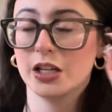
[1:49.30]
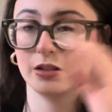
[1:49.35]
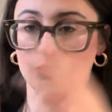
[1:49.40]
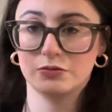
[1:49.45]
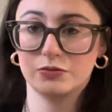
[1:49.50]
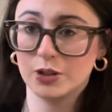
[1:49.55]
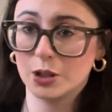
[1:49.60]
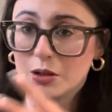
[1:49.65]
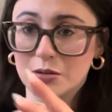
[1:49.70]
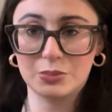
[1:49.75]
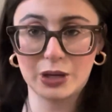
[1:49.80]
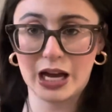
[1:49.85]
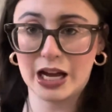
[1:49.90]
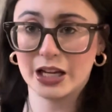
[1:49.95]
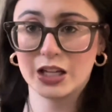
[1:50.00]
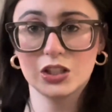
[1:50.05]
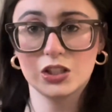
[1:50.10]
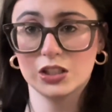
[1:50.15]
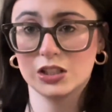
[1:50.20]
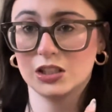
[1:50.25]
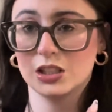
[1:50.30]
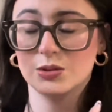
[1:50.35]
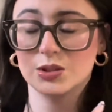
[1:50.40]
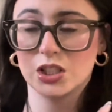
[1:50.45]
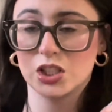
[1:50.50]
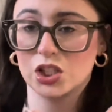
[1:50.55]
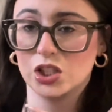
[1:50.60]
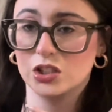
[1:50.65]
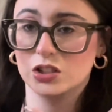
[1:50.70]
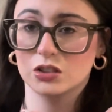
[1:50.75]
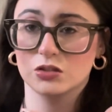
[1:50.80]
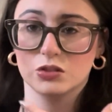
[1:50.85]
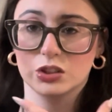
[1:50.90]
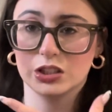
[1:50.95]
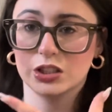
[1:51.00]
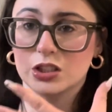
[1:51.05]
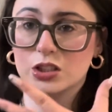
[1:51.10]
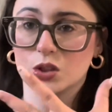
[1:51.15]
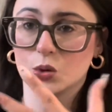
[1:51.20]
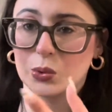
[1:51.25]
from the back it just seems like she's a
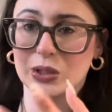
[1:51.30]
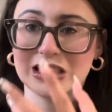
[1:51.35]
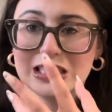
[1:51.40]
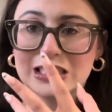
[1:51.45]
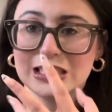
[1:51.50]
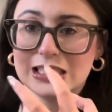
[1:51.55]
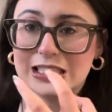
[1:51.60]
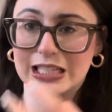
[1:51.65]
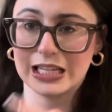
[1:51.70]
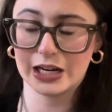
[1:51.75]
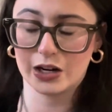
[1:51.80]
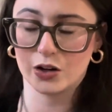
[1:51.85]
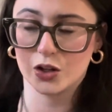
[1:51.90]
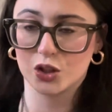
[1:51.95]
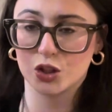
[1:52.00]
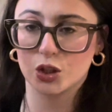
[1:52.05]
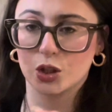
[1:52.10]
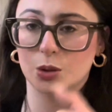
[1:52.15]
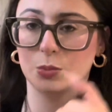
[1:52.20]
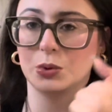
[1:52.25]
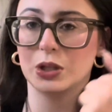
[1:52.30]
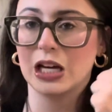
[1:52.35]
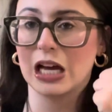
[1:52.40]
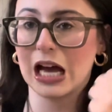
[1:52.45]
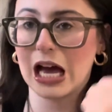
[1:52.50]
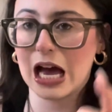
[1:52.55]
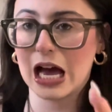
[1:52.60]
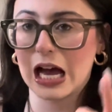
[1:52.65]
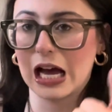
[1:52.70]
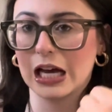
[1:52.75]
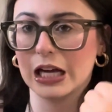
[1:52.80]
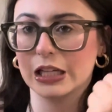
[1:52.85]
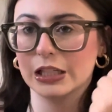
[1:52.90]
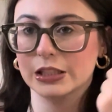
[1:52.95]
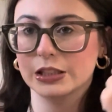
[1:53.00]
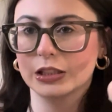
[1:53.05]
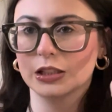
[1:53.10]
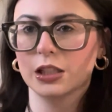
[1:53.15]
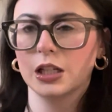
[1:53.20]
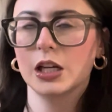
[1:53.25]
really twisted character. But
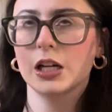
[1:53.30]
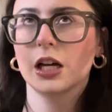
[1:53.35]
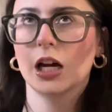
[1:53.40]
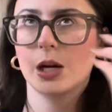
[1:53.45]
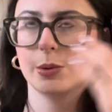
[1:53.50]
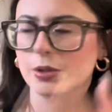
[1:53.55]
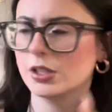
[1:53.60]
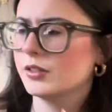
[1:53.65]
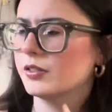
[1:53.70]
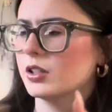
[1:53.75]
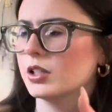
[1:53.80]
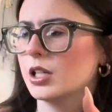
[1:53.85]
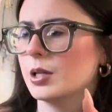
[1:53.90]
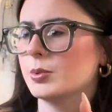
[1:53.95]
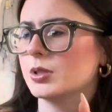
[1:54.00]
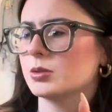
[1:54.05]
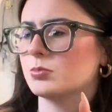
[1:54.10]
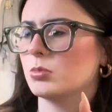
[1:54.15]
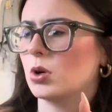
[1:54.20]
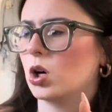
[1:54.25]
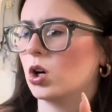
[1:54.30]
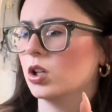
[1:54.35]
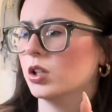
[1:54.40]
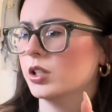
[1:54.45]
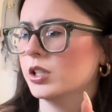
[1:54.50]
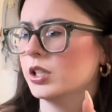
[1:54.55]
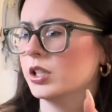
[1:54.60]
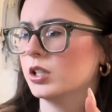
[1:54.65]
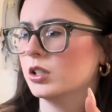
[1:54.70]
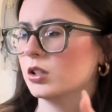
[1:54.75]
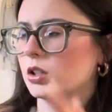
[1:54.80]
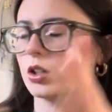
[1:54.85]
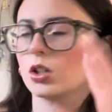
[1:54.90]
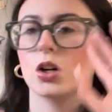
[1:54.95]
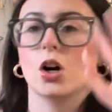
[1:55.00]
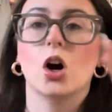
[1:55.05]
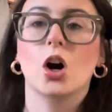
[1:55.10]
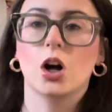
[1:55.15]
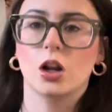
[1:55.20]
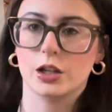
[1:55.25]
as I believe her name is Molly or
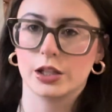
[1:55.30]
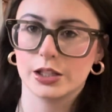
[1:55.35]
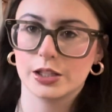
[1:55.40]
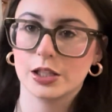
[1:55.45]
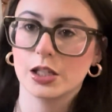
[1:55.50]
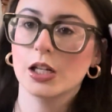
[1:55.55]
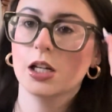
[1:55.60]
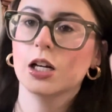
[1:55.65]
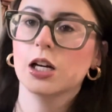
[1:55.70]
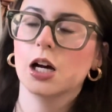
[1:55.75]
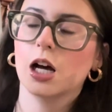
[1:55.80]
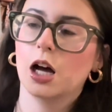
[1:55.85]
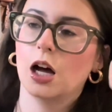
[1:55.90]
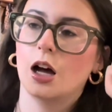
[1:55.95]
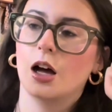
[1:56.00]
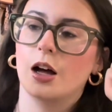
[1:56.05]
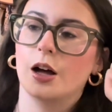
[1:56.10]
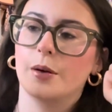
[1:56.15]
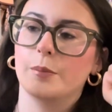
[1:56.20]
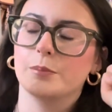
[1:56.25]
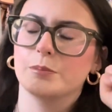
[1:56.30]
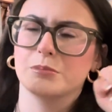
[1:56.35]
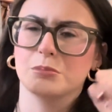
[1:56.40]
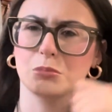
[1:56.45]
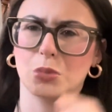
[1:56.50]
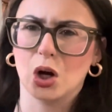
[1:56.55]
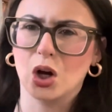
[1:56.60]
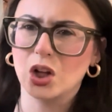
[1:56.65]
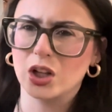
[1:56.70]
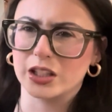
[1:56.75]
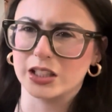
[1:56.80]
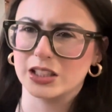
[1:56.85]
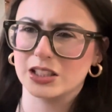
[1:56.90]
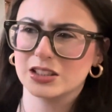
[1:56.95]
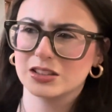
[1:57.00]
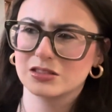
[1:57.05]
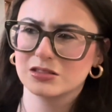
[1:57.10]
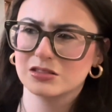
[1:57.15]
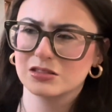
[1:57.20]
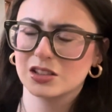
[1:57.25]
Holly. Molly.
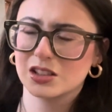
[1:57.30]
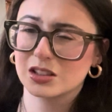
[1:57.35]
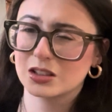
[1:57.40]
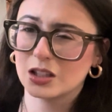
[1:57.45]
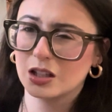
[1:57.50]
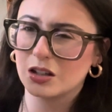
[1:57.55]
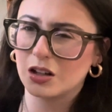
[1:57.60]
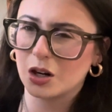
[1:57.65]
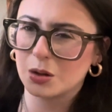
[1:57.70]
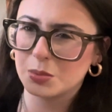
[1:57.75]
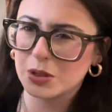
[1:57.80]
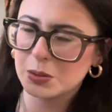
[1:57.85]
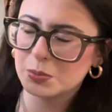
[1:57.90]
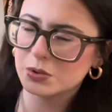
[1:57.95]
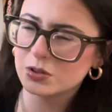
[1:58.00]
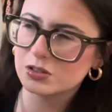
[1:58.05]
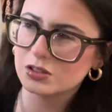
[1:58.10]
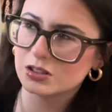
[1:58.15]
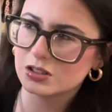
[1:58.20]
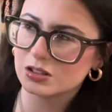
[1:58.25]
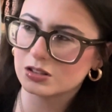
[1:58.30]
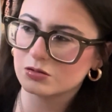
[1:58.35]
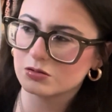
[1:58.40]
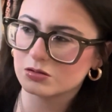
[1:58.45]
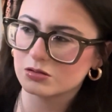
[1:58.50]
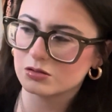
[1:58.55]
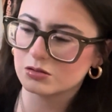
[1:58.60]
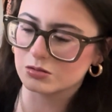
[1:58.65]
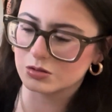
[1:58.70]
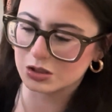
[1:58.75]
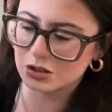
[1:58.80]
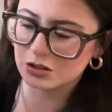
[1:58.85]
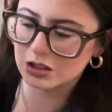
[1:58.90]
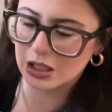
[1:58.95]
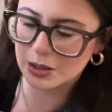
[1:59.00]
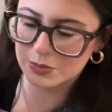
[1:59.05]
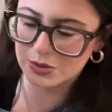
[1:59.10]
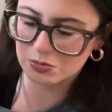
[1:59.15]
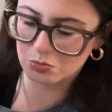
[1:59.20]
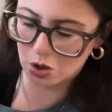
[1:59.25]
Are people's real
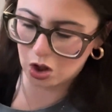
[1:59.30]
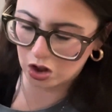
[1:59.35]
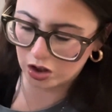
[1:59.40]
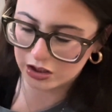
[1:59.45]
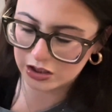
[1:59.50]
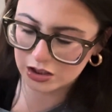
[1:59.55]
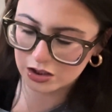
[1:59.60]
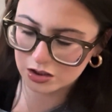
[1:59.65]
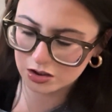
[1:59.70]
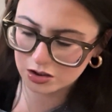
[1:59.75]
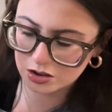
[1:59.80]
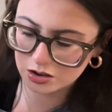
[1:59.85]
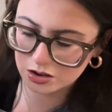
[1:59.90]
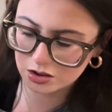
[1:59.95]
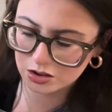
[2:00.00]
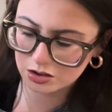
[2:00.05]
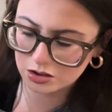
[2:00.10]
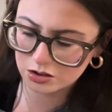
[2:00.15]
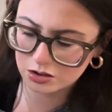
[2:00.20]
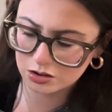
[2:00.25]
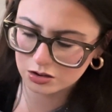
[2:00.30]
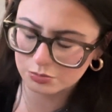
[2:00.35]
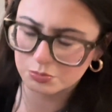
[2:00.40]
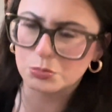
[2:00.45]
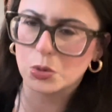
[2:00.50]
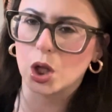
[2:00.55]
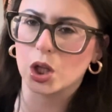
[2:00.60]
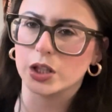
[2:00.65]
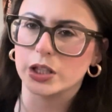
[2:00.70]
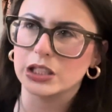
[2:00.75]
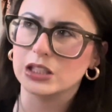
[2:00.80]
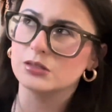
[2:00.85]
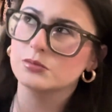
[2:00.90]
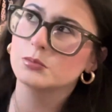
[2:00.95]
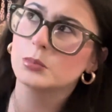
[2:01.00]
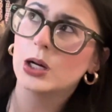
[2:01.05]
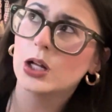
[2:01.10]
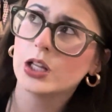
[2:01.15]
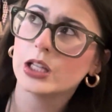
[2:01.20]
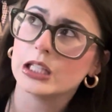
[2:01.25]
names Molly? Molly.
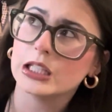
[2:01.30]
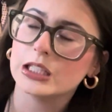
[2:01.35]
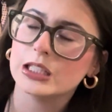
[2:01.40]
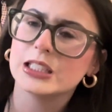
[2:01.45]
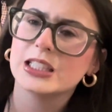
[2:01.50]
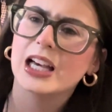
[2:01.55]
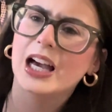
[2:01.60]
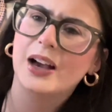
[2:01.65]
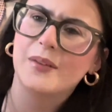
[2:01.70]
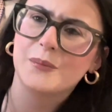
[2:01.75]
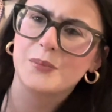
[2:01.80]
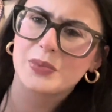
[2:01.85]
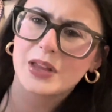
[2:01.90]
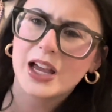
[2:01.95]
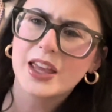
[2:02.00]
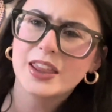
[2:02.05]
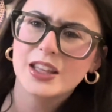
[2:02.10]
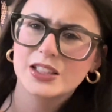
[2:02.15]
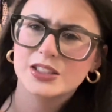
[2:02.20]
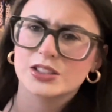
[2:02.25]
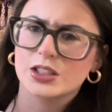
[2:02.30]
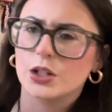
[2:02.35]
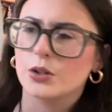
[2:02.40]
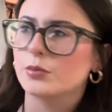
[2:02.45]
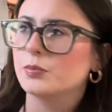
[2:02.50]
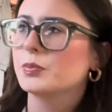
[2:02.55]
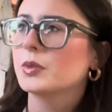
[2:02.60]
Yeah, I think so.